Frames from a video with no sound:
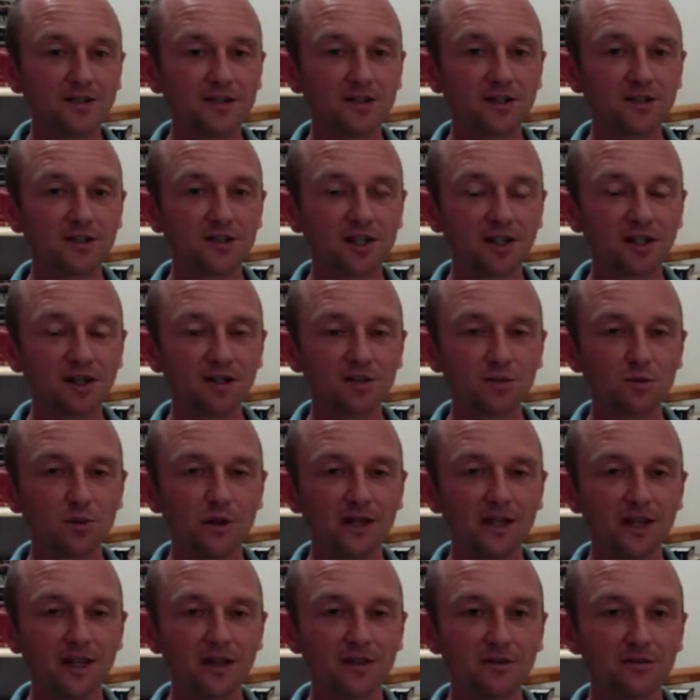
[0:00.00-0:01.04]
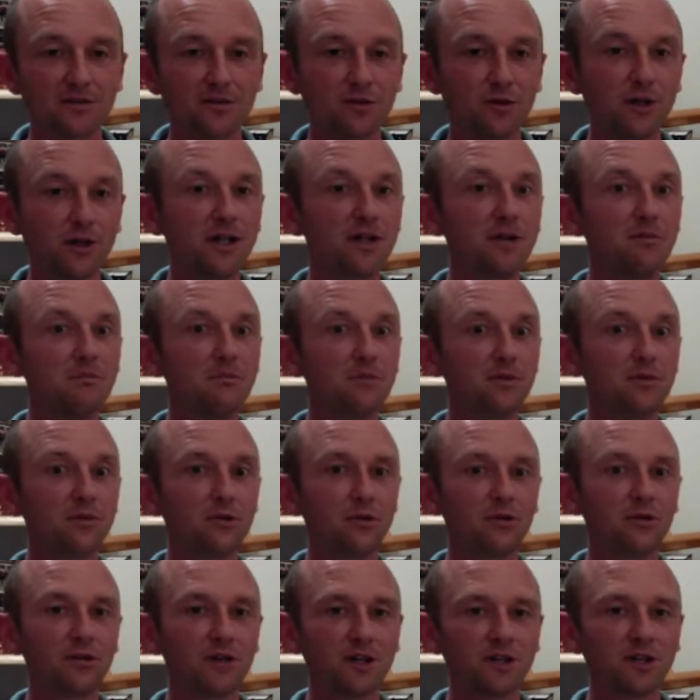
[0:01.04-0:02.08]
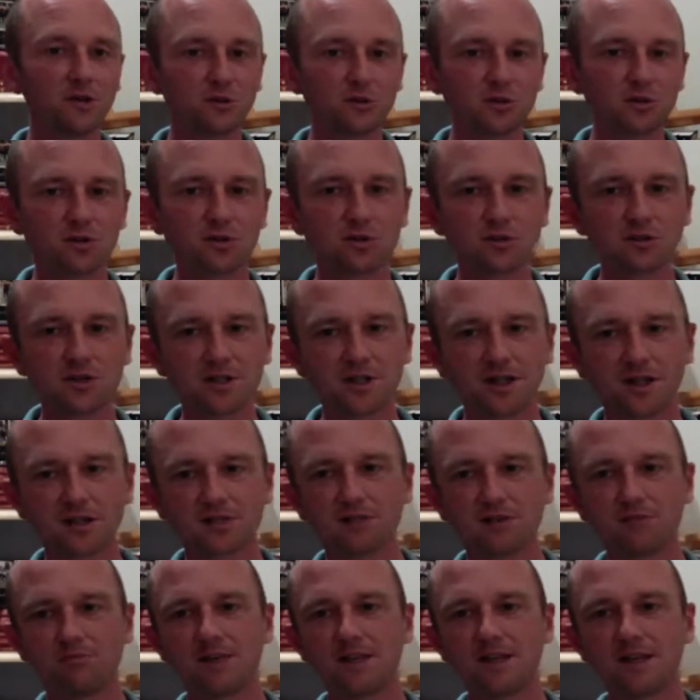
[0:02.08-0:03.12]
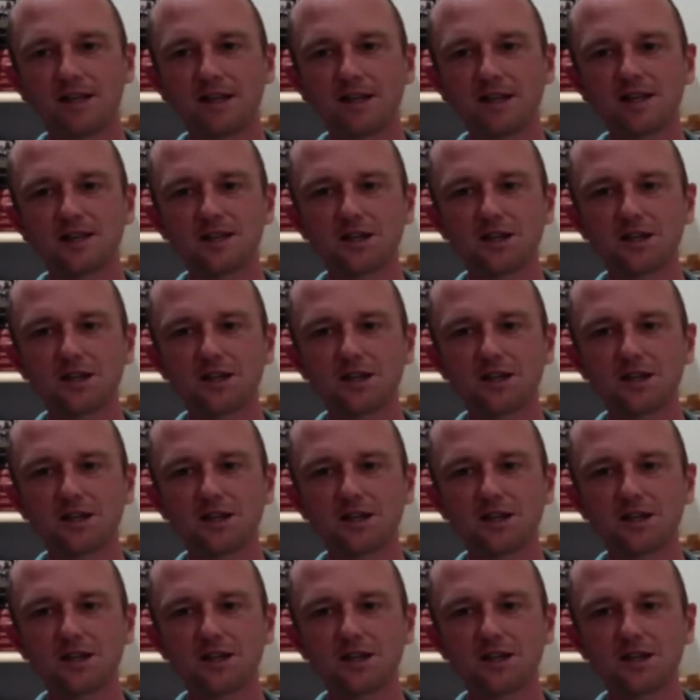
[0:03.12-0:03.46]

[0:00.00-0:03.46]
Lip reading: So it's your last weekend of freedom before virtual school starts on Monday.